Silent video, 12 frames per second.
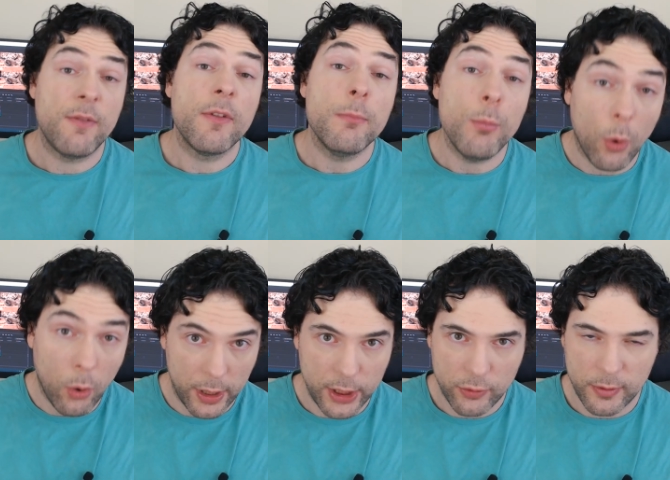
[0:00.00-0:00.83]
even
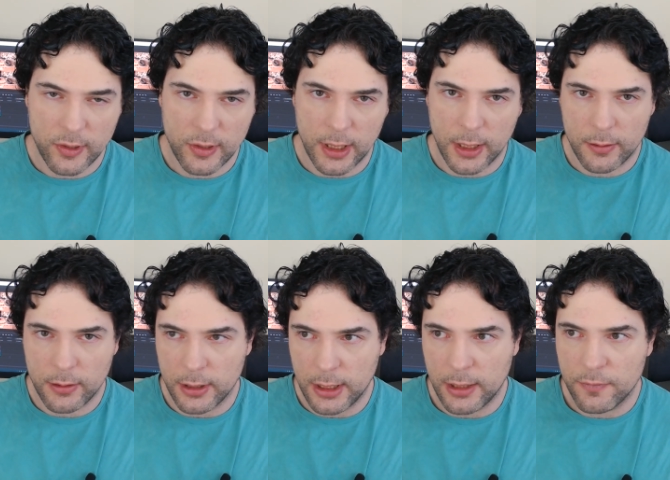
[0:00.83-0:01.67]
more interesting
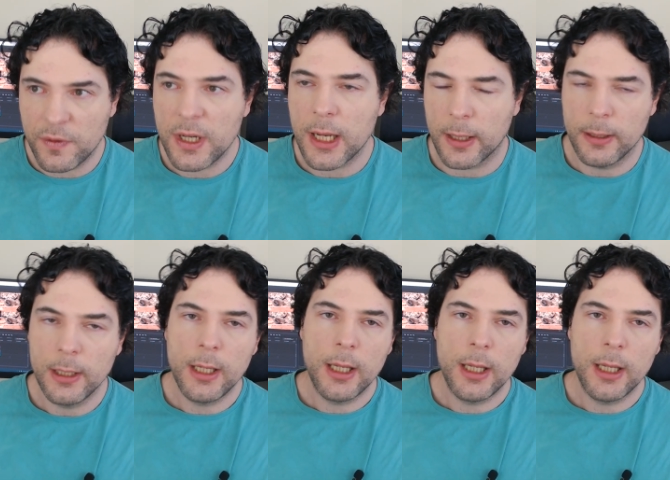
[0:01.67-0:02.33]
than NVIDIA.